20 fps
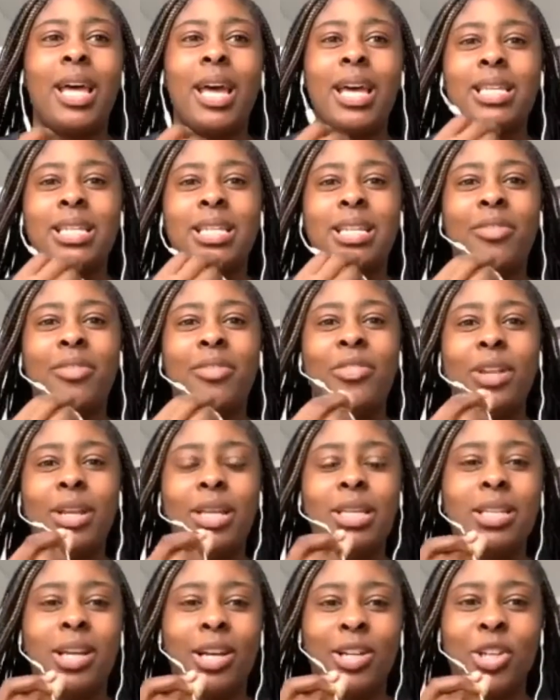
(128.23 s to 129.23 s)
is definitely
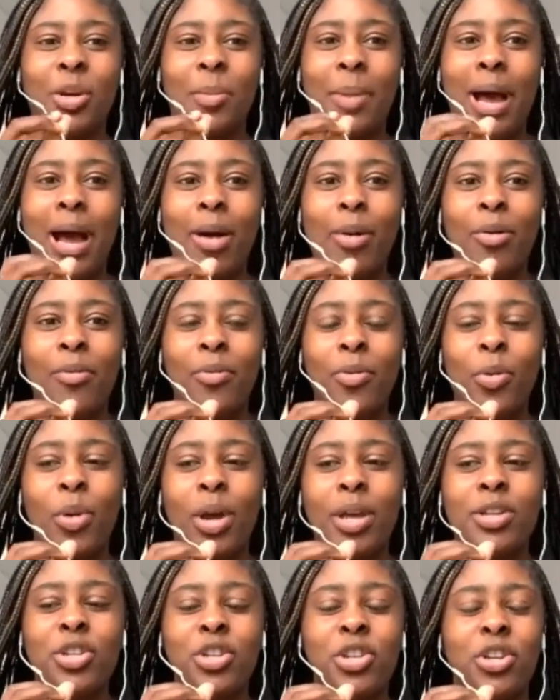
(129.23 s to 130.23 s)
such a powerful
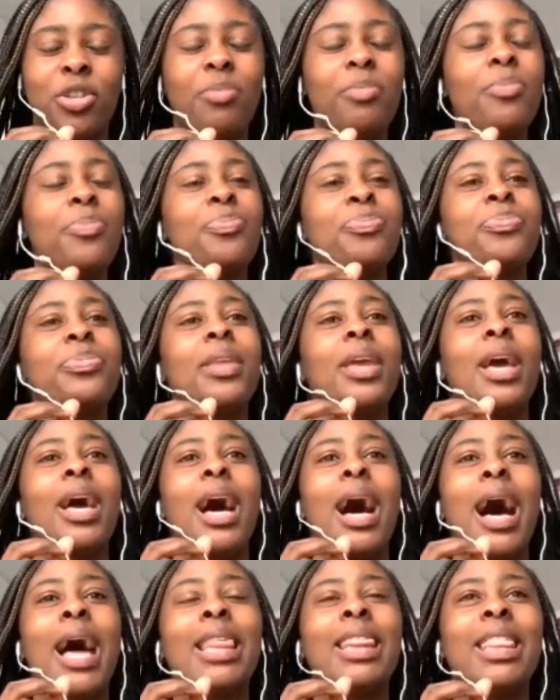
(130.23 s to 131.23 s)
question.
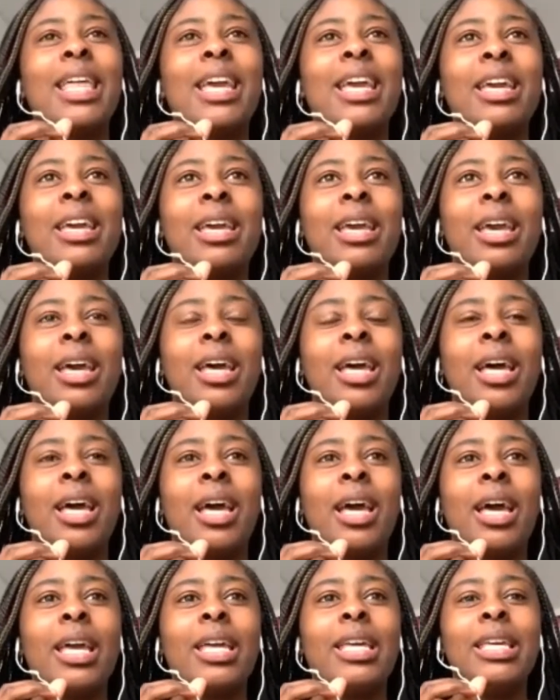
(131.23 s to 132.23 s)
I think
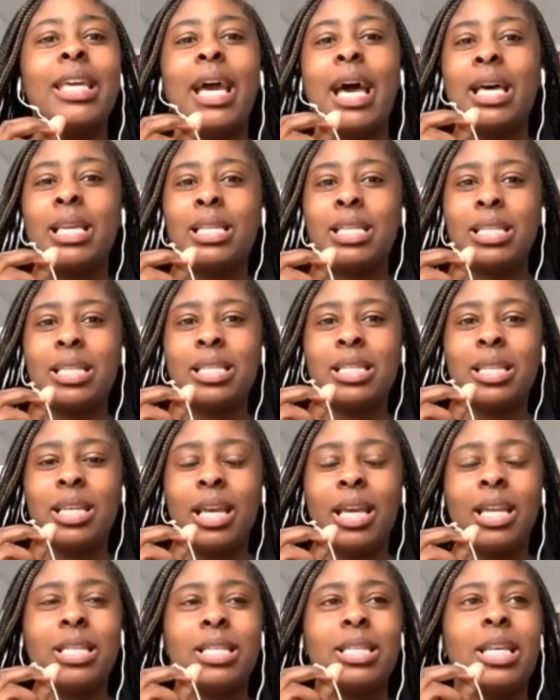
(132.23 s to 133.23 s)
yes,
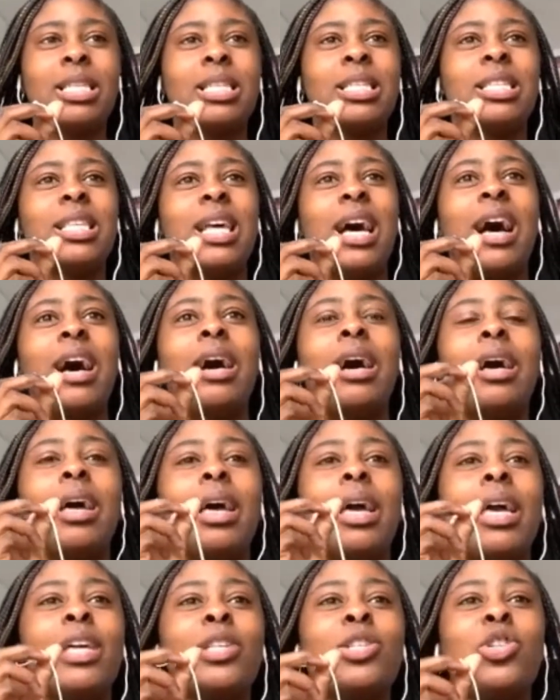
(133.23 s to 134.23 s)
in a sense that
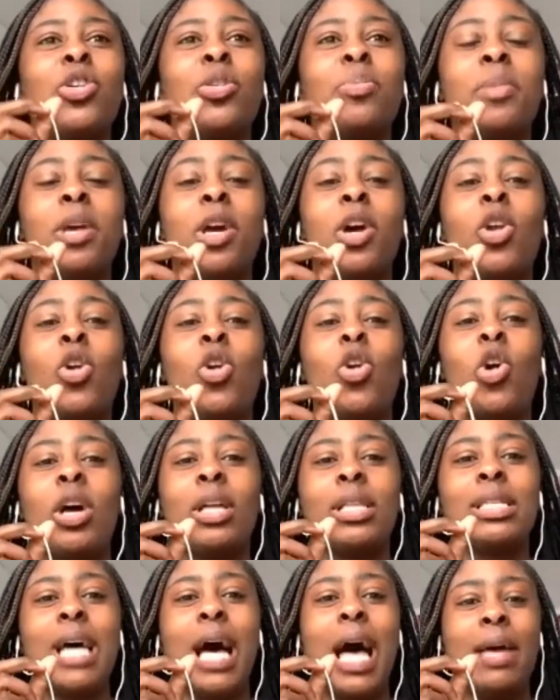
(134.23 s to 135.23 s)
it took me a
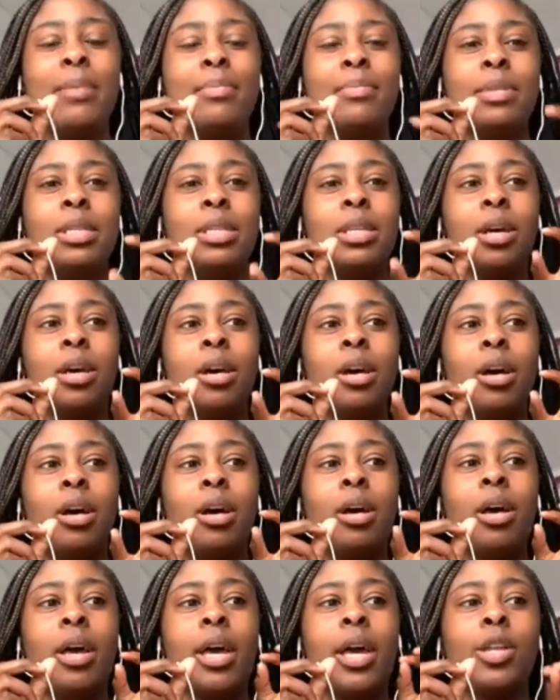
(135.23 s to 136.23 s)
long time
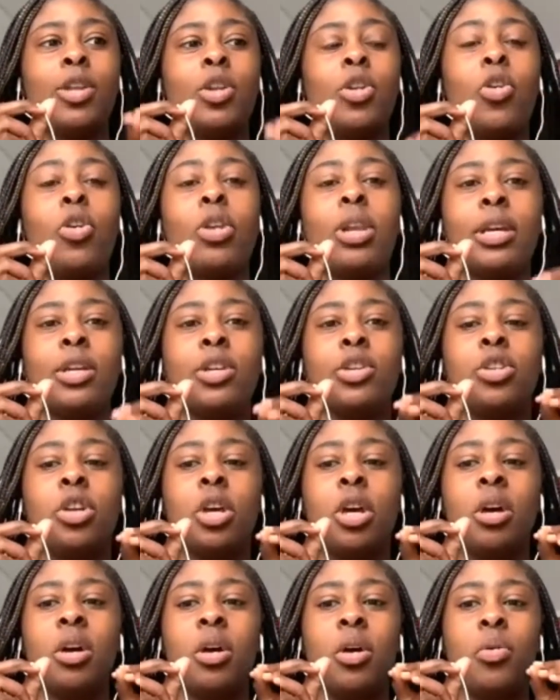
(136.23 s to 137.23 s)
to acknowledge
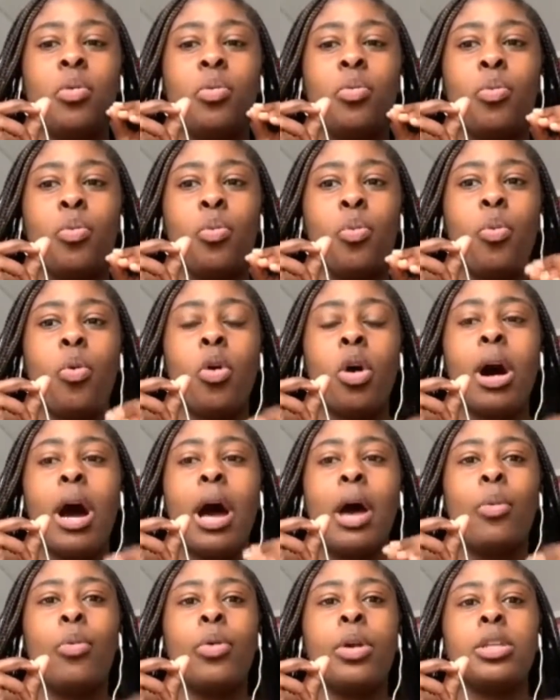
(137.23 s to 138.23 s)
what
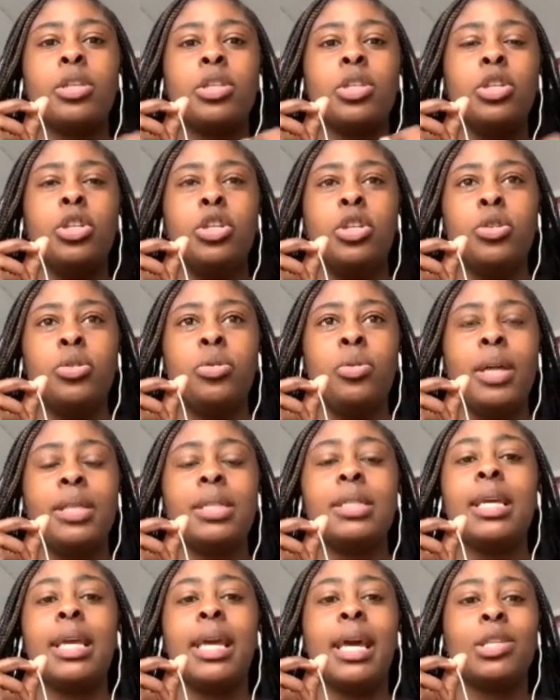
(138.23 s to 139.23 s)
I wanted to do and
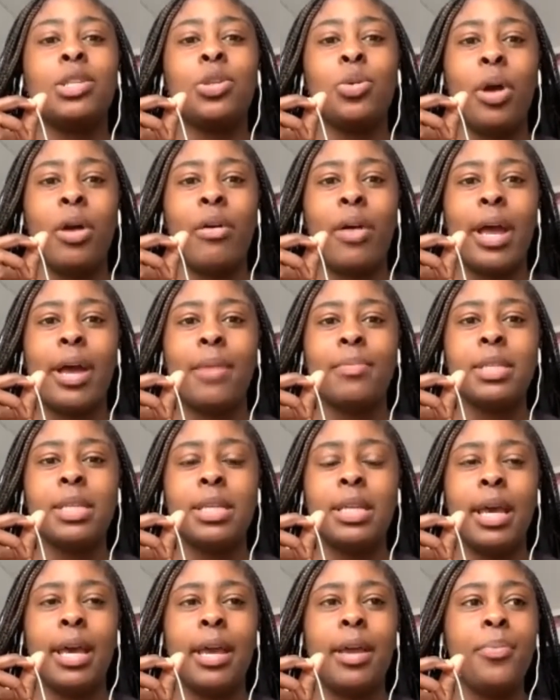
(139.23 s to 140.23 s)
to get to where I am
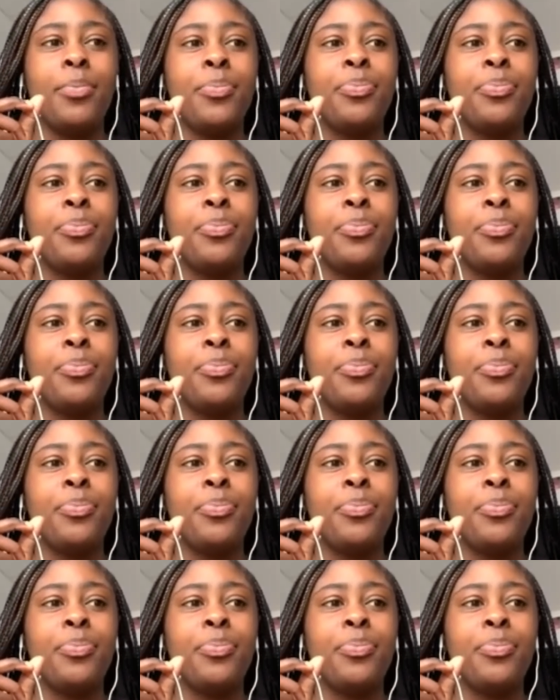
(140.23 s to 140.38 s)
today.